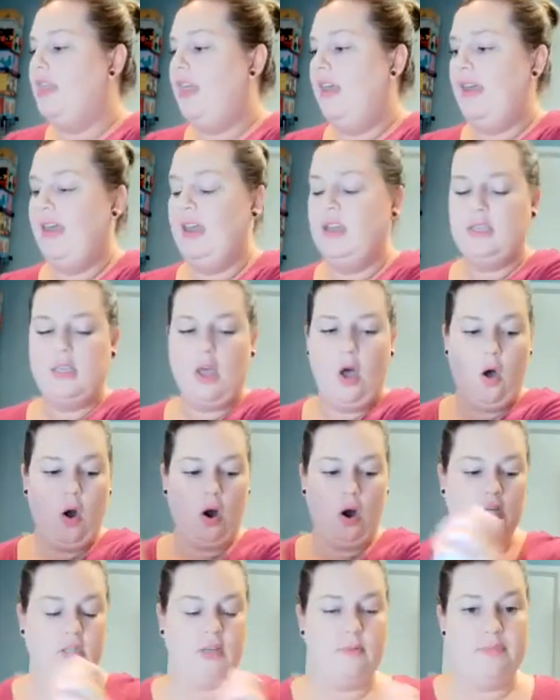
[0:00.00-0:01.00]
These
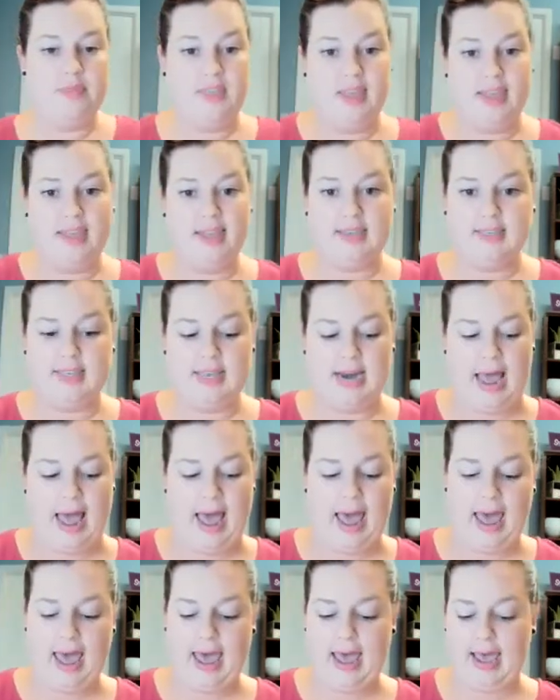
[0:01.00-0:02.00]
are some things that
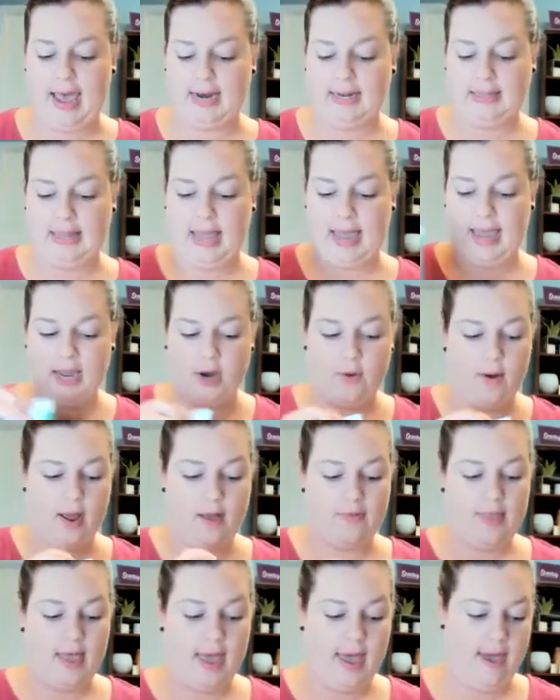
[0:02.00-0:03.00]
I have laying
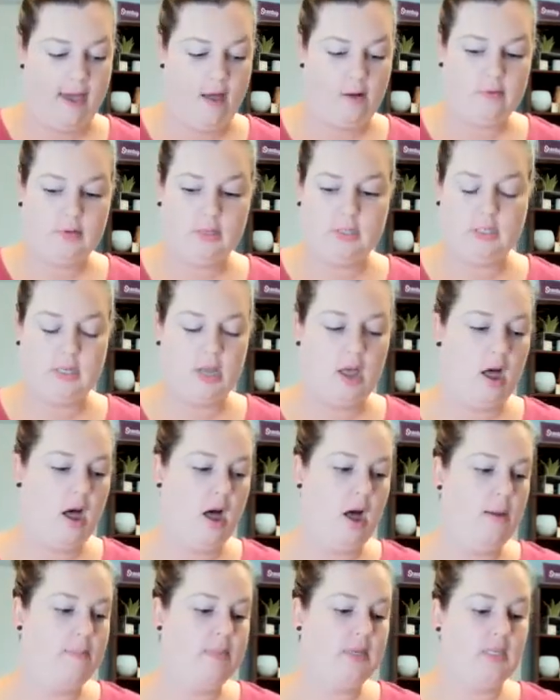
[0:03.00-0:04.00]
around the house.
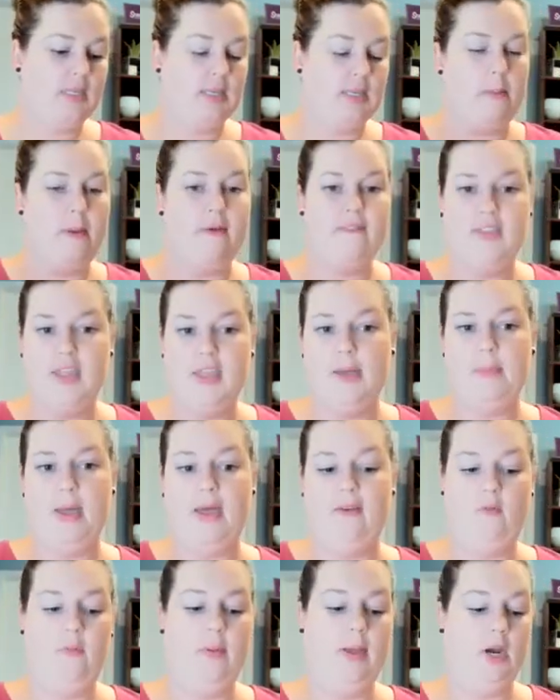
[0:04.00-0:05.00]
Some of them
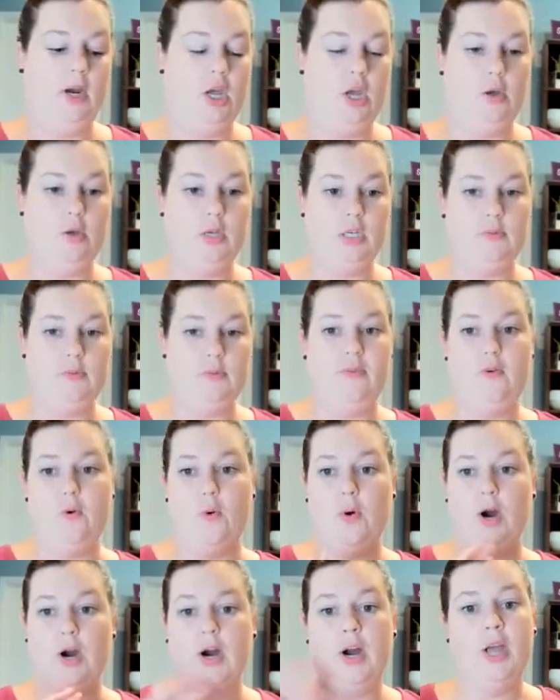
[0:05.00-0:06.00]
have been used
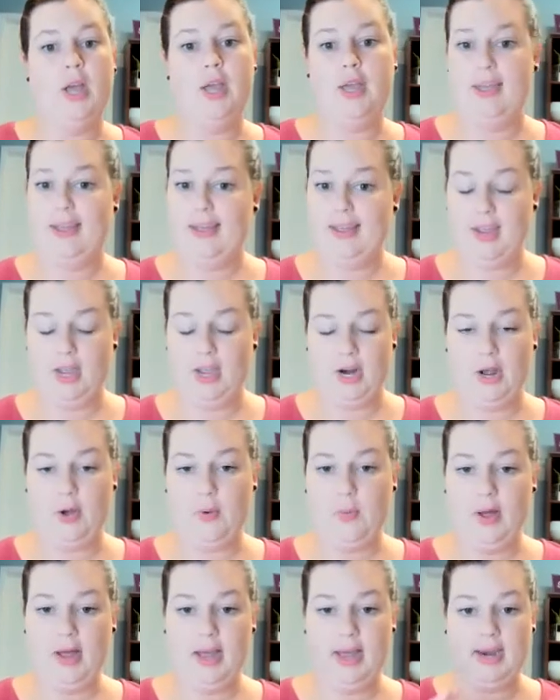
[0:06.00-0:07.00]
before. You know
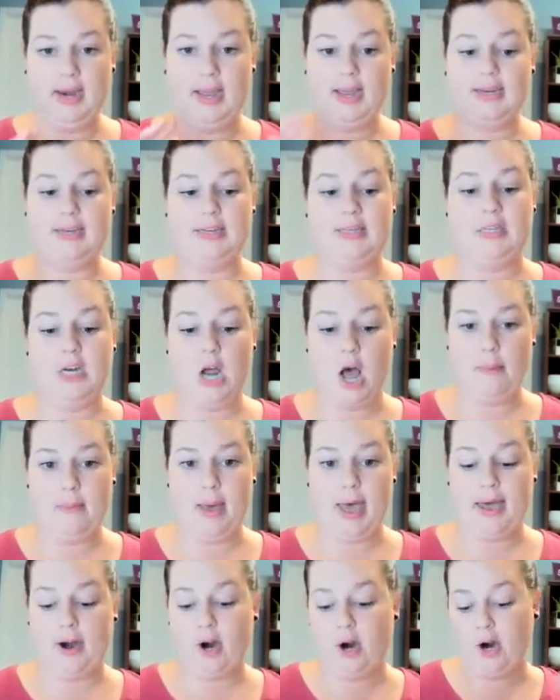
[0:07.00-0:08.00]
what? It does not
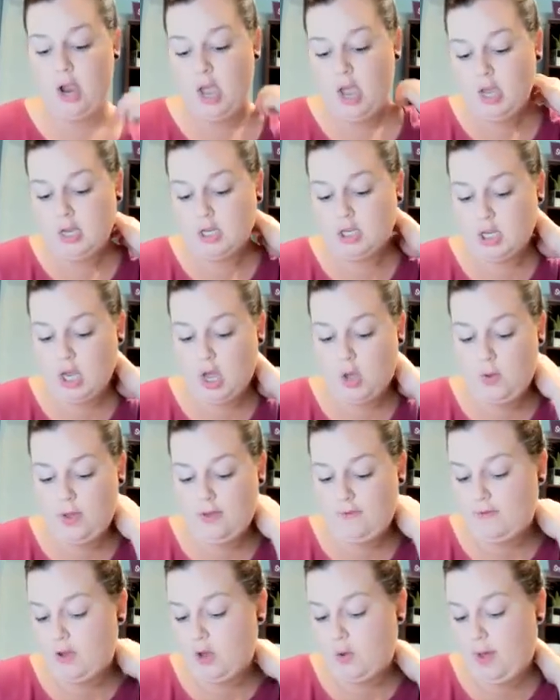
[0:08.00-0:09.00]
matter. So
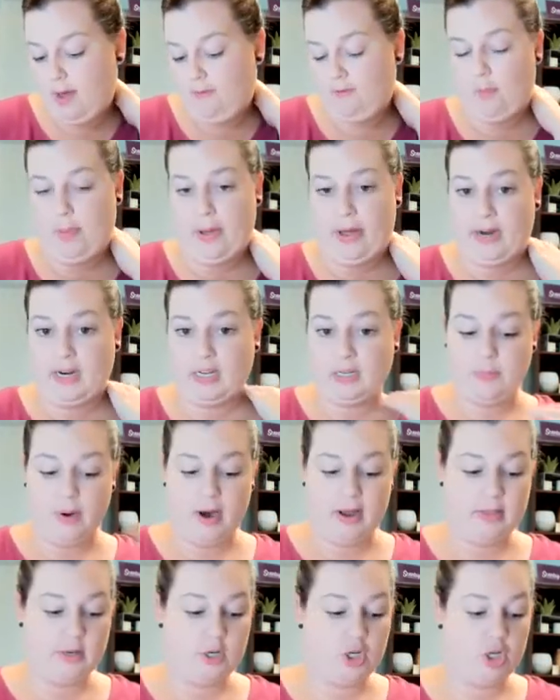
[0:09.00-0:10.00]
if you have a body
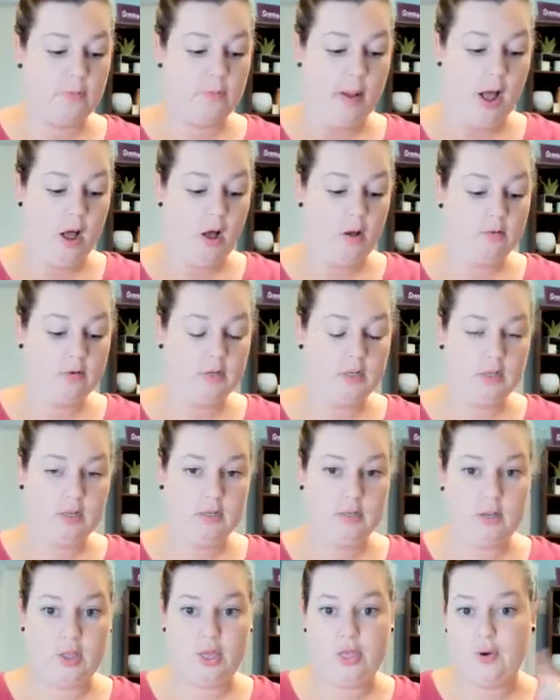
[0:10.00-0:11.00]
spray that you bought,
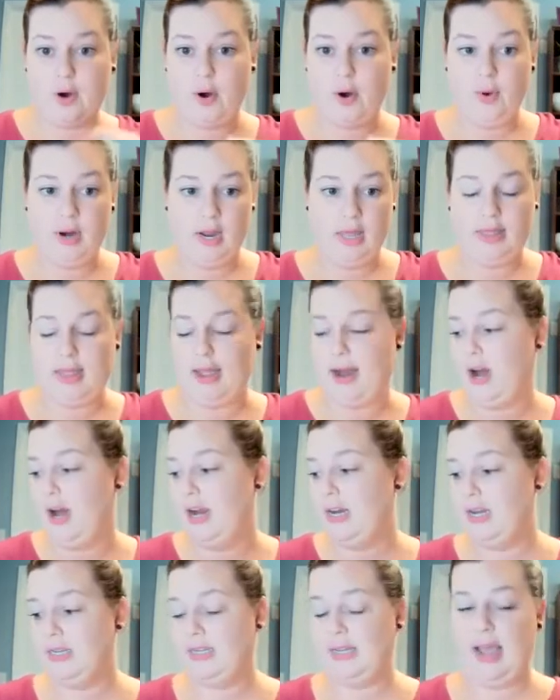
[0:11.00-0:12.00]
throw it in there.
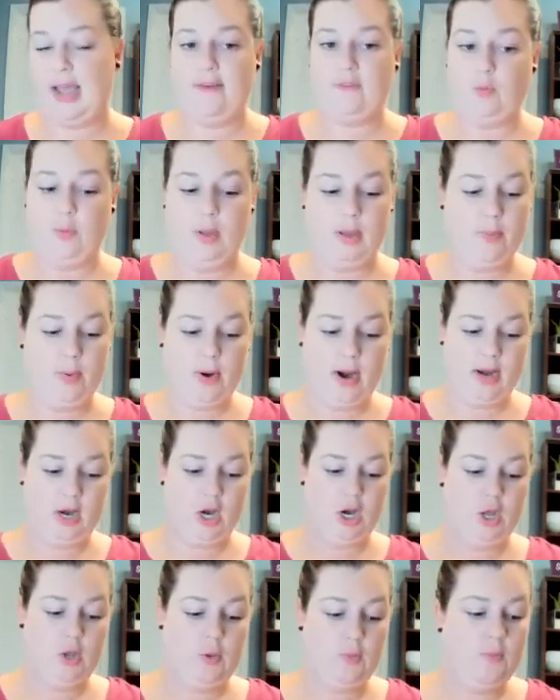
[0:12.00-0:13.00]
It doesn't have to be
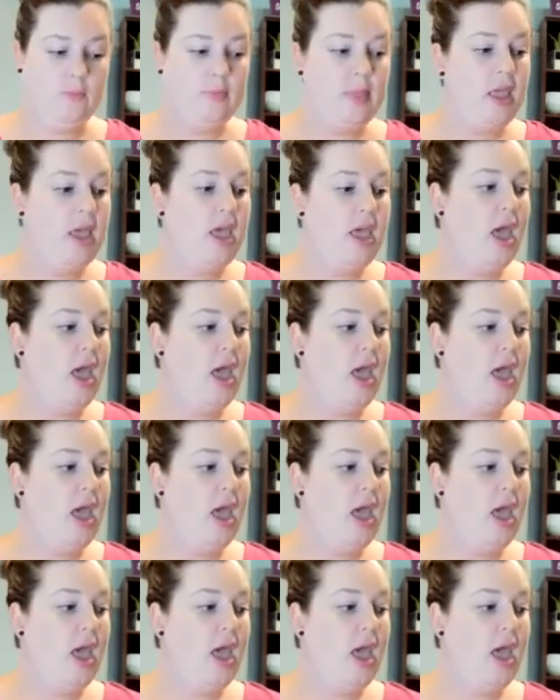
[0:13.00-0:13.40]
brand new.